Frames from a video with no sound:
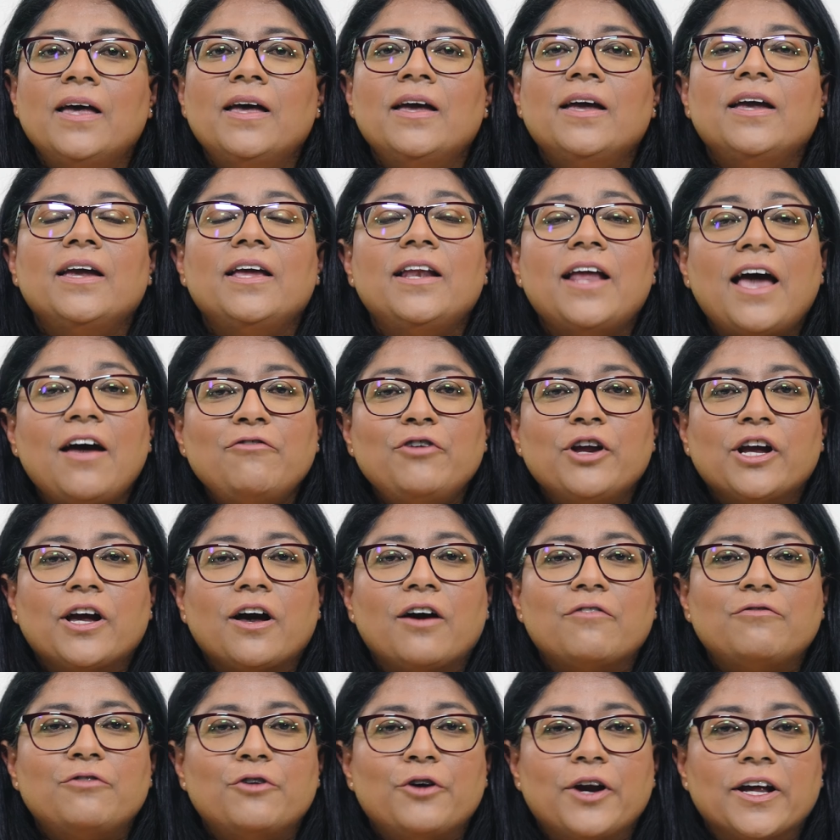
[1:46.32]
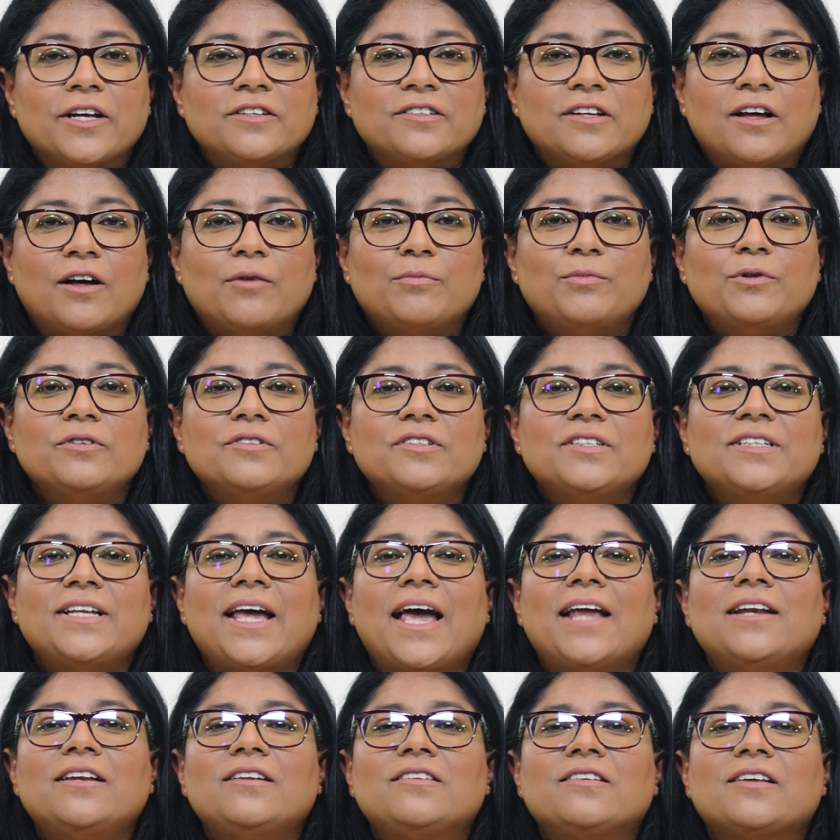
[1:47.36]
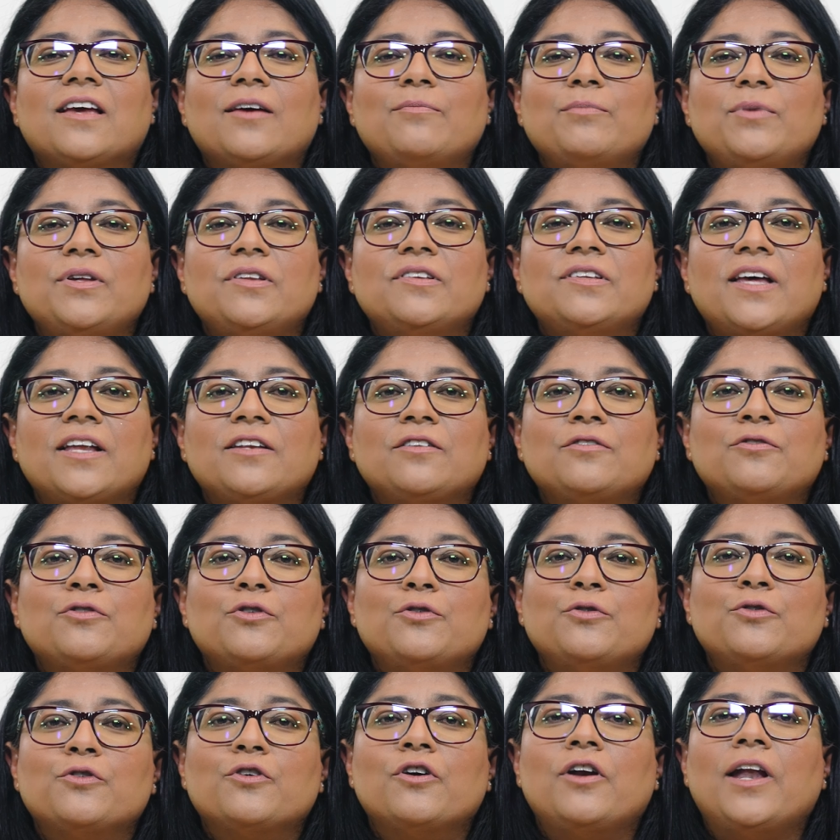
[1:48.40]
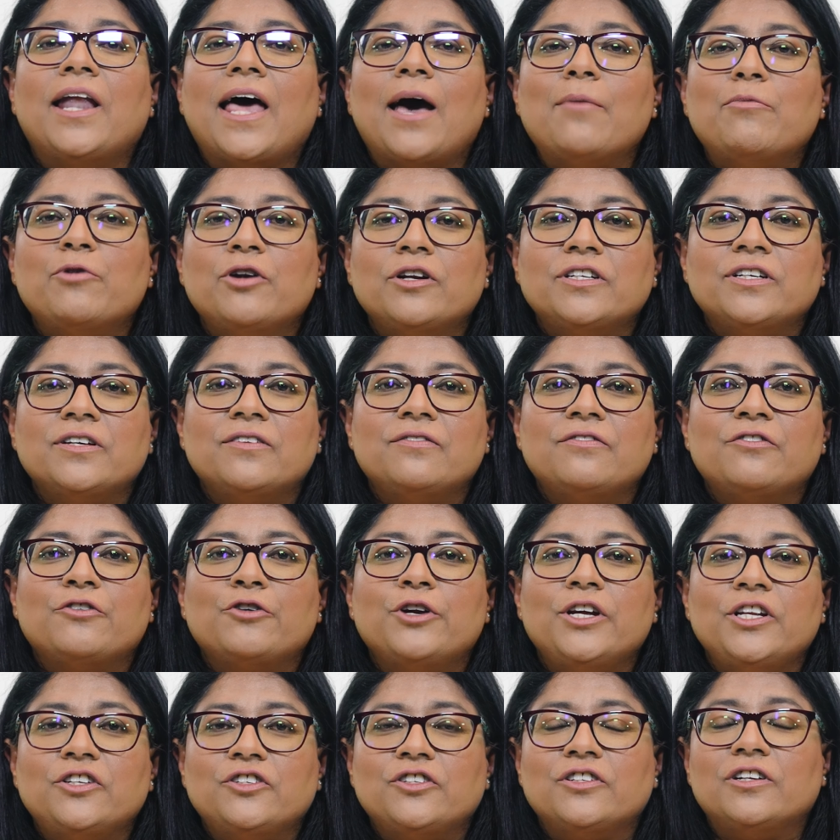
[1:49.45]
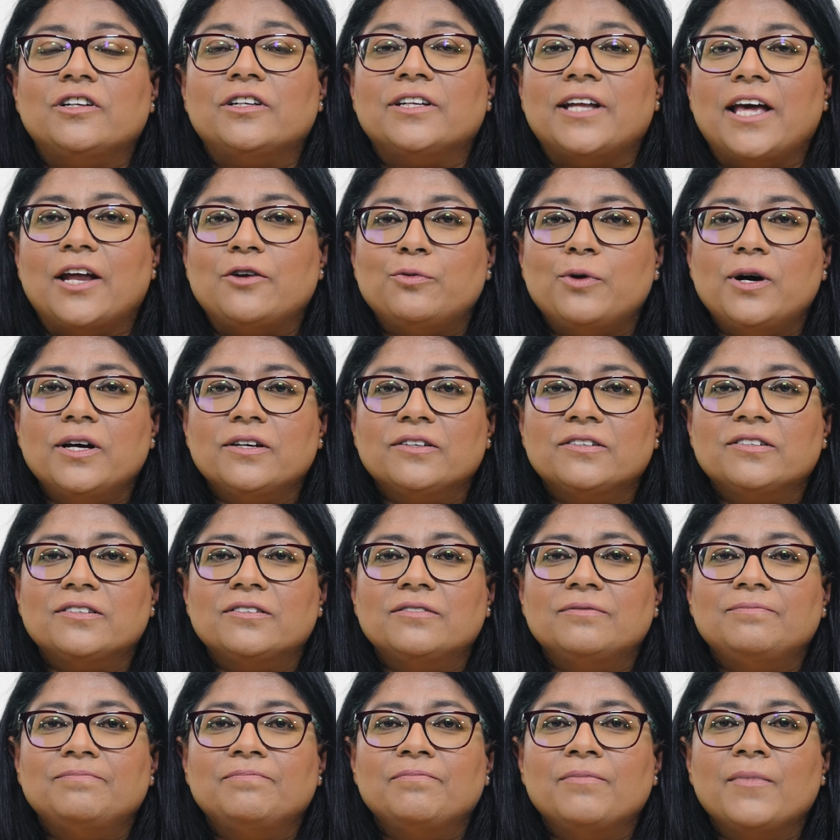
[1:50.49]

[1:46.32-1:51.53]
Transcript: In Africa, for example, standards can be set through collaborative regional networks.